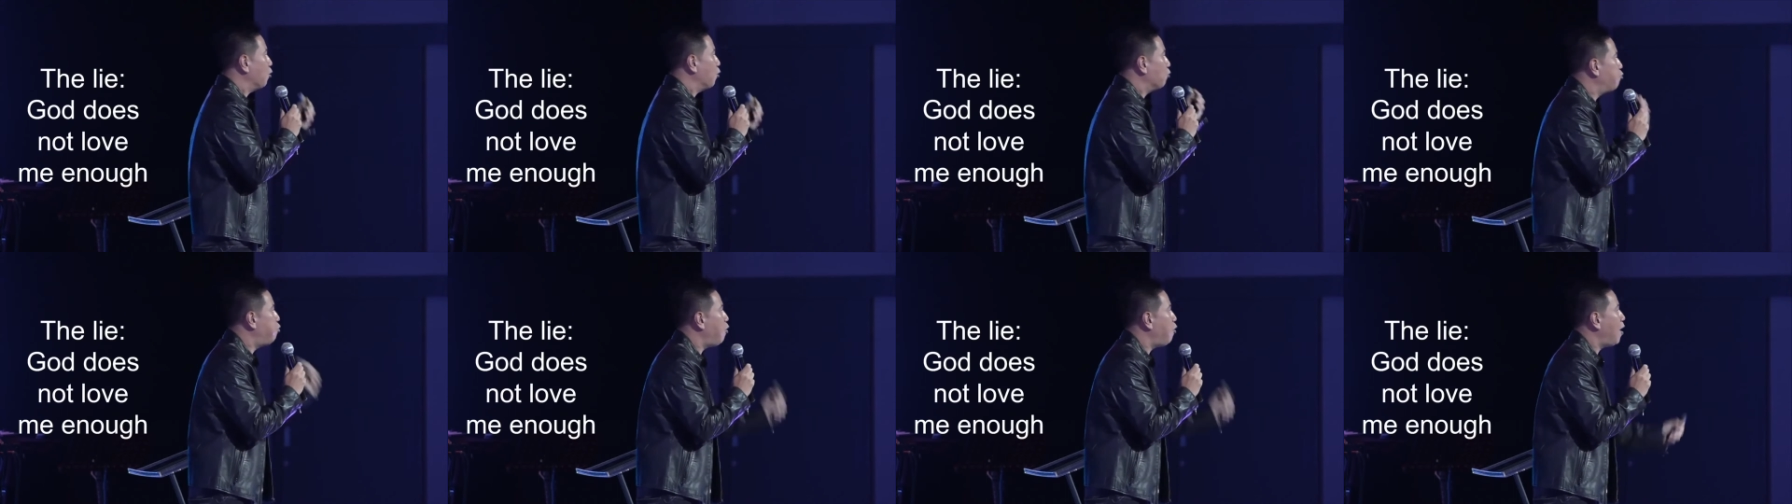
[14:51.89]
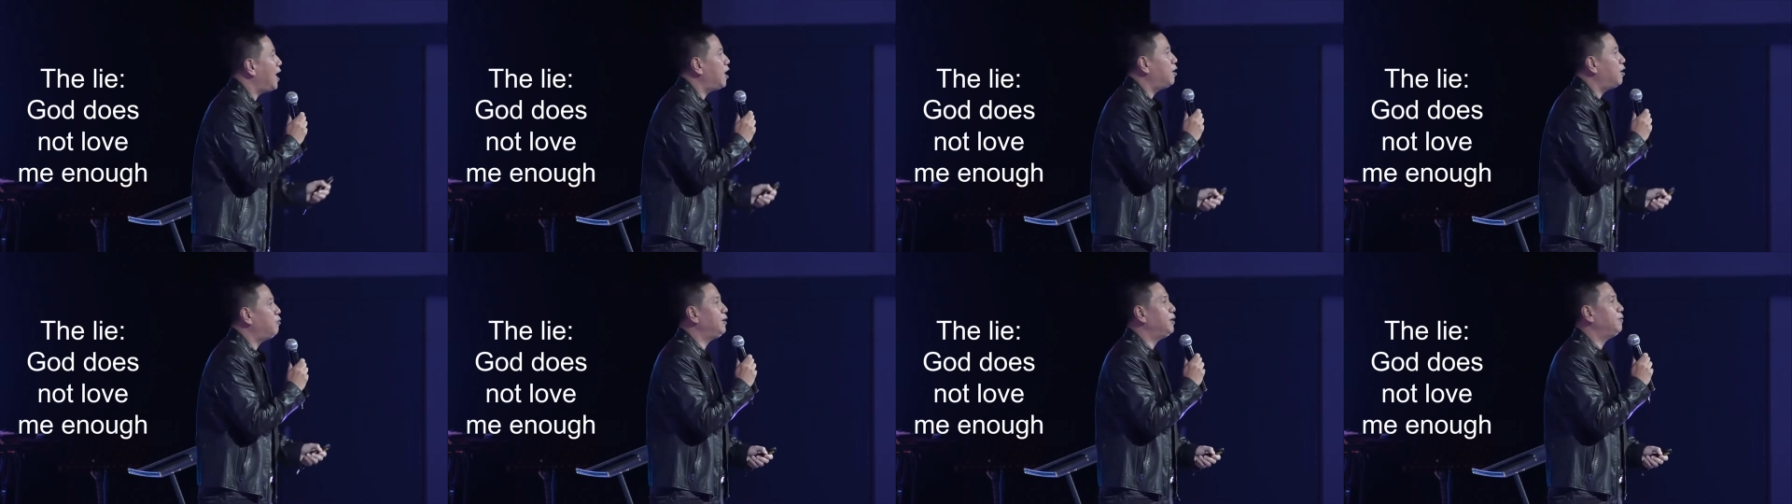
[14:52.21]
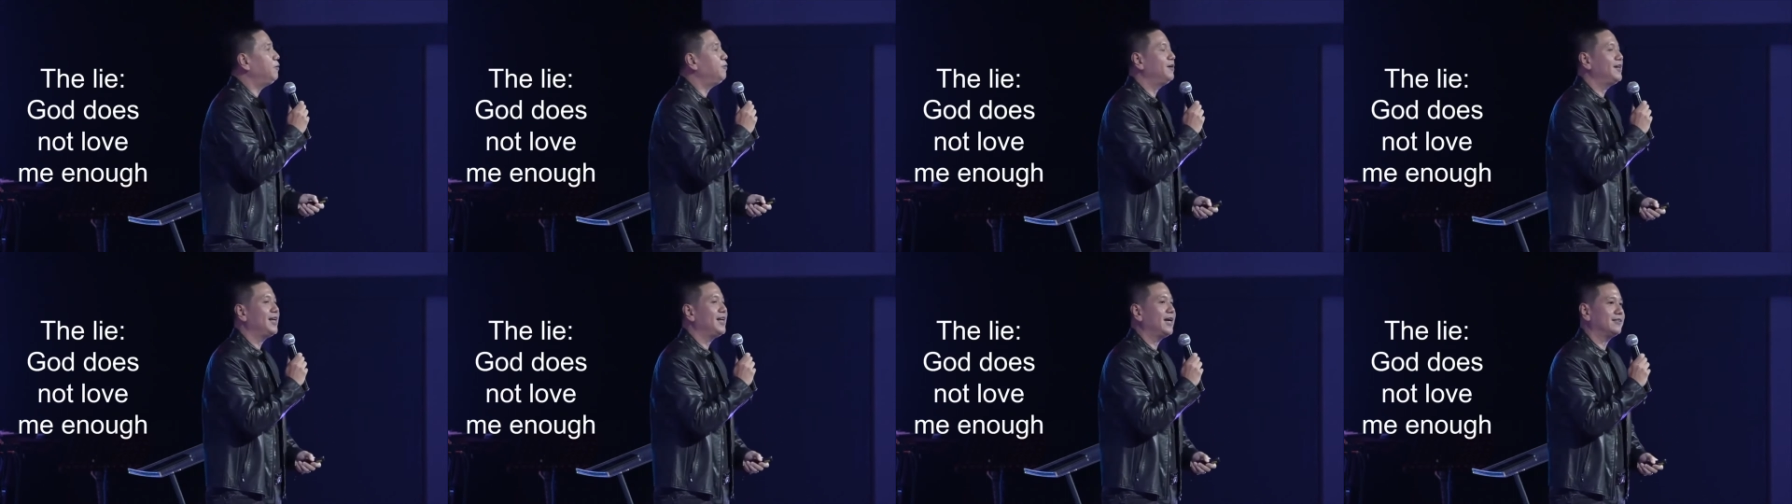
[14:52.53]
while we
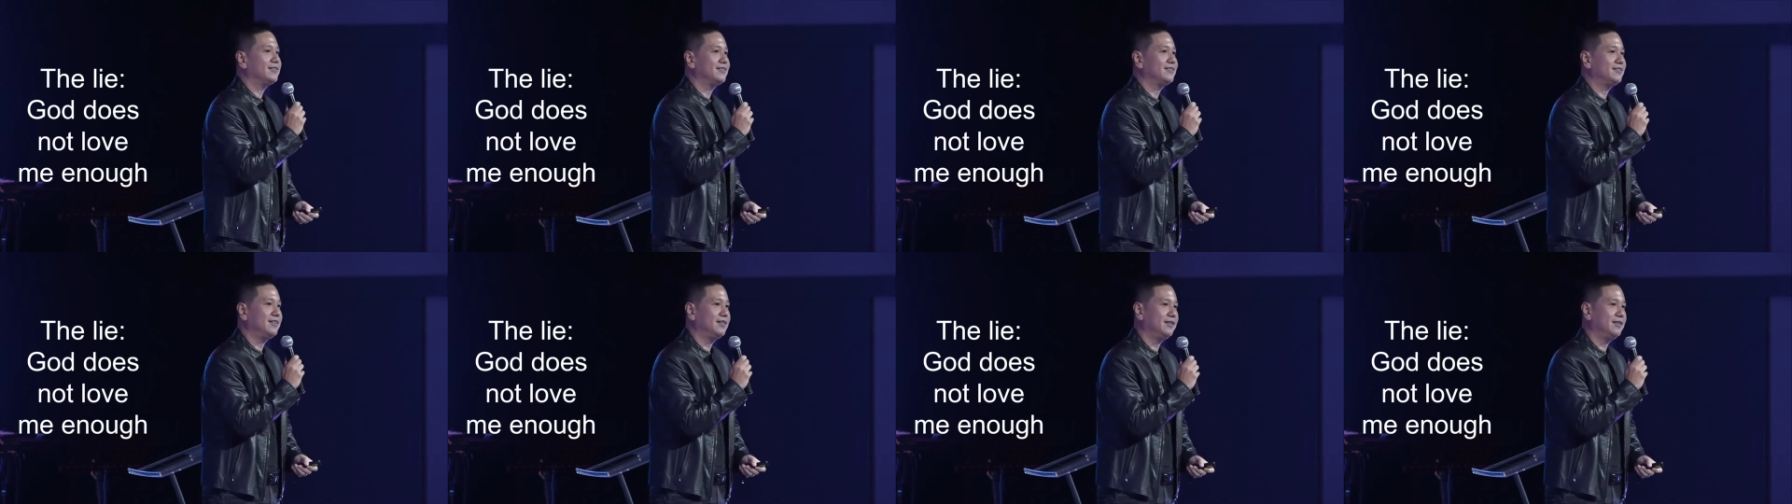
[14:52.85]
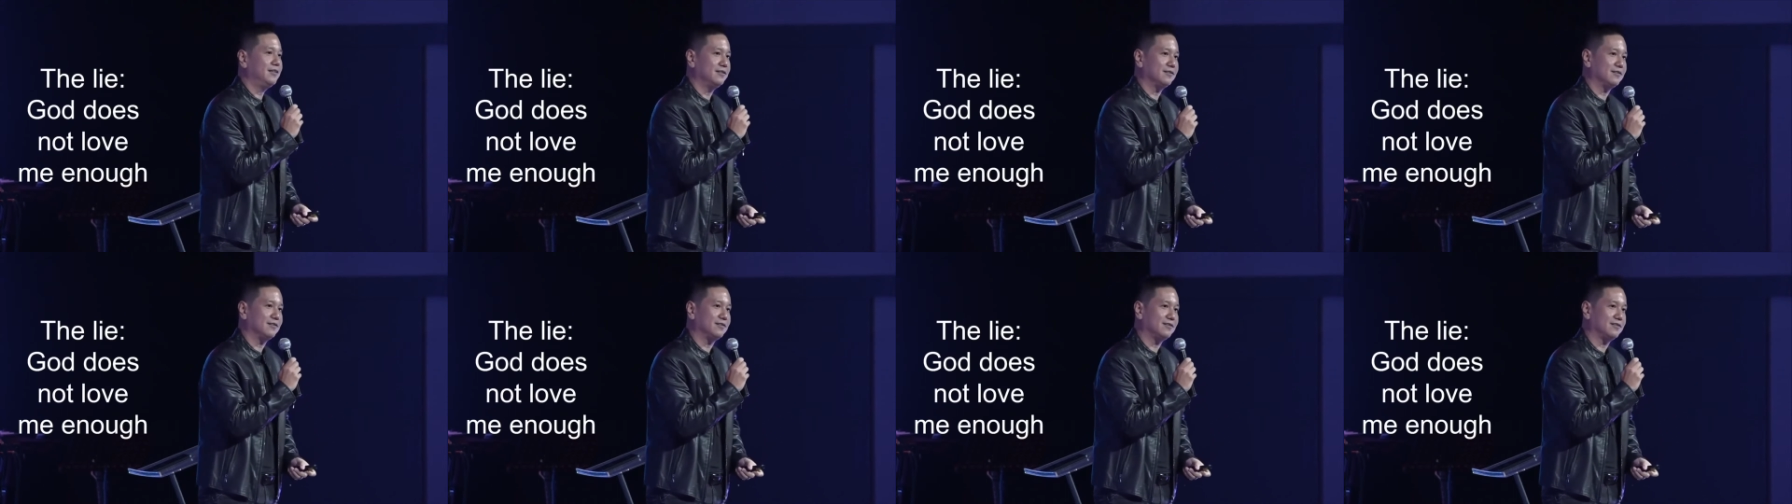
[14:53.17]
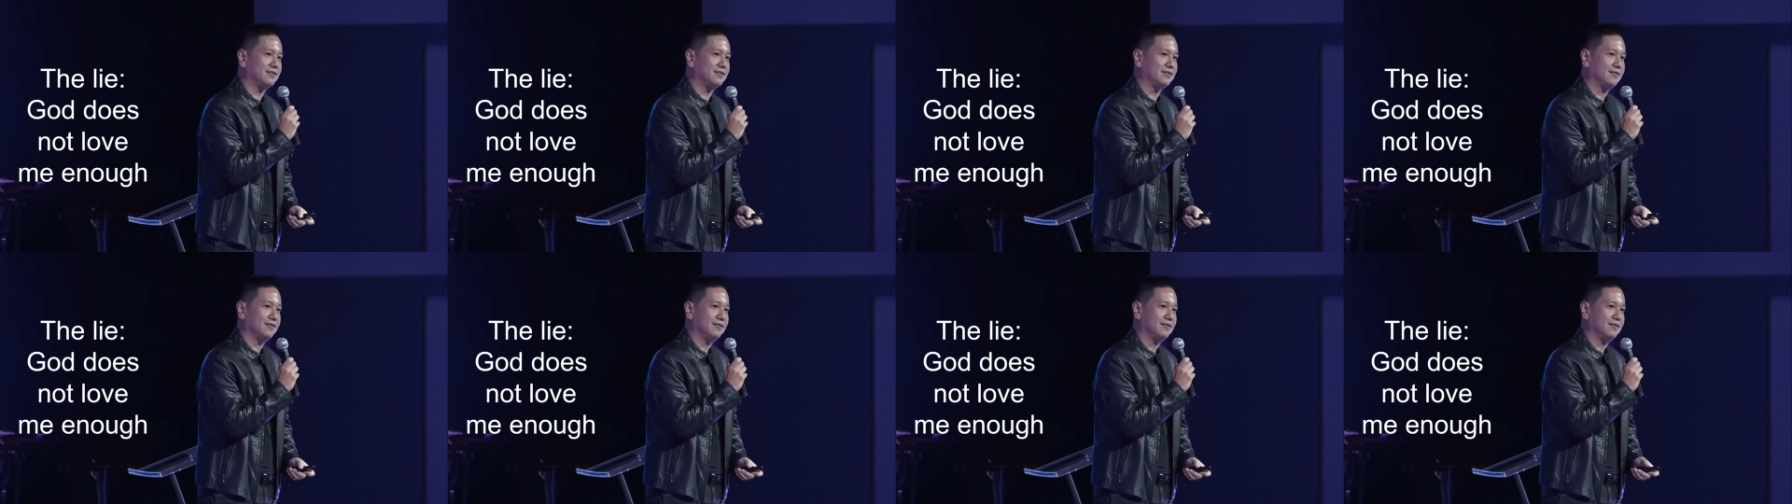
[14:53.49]
were yet
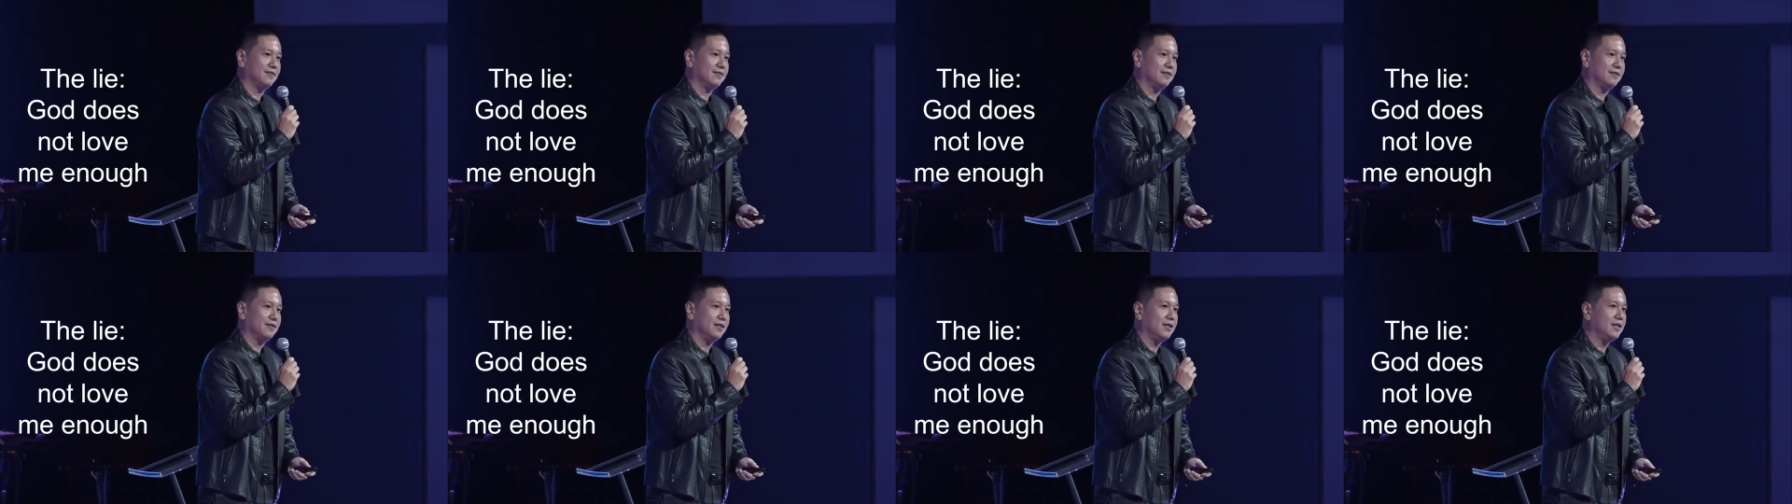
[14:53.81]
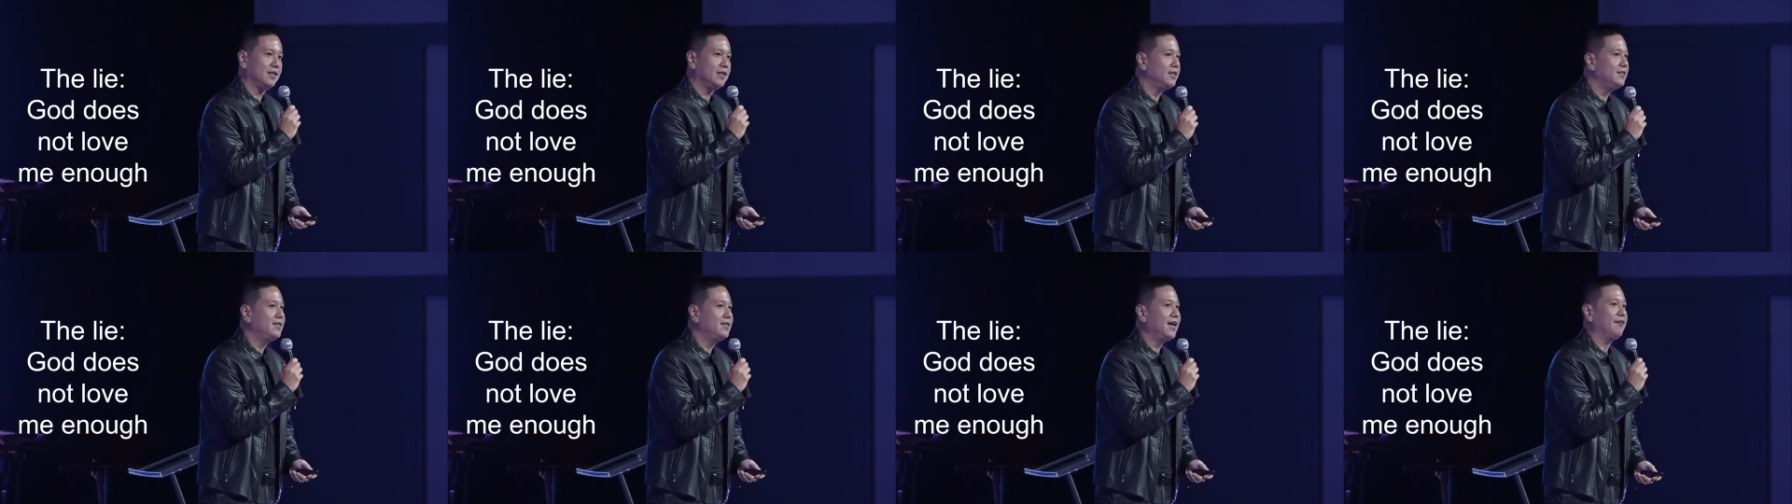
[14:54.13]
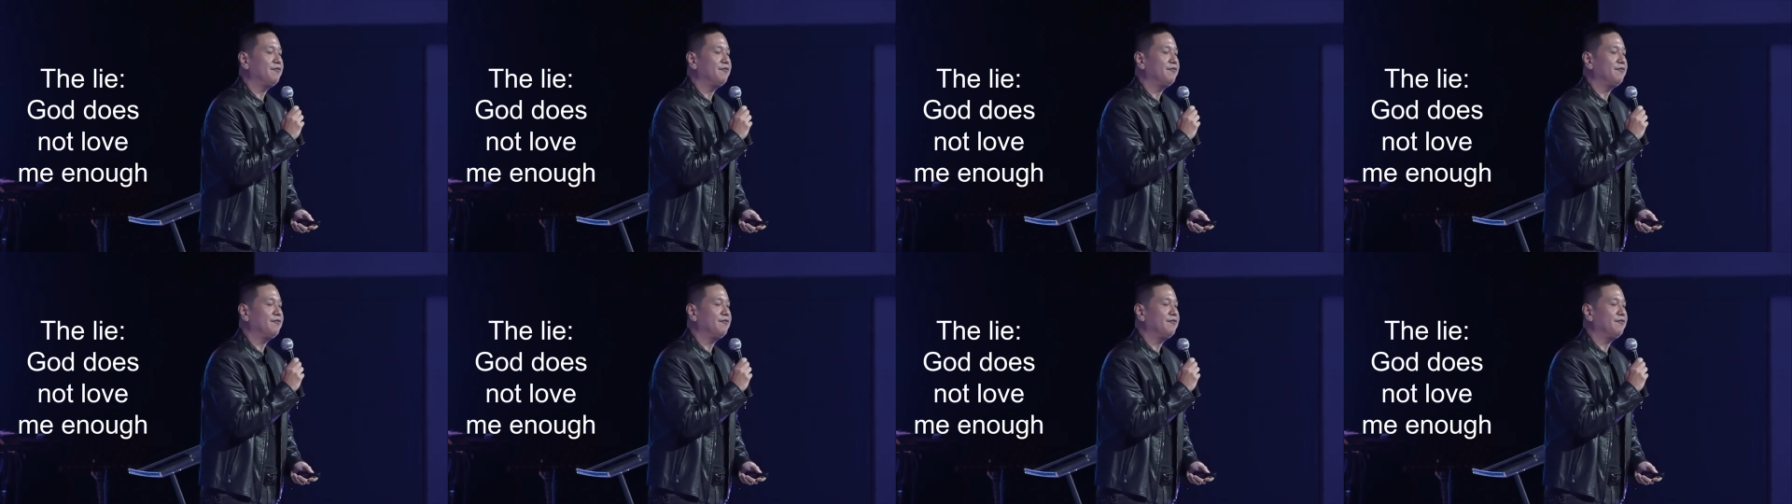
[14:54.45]
sinners. He died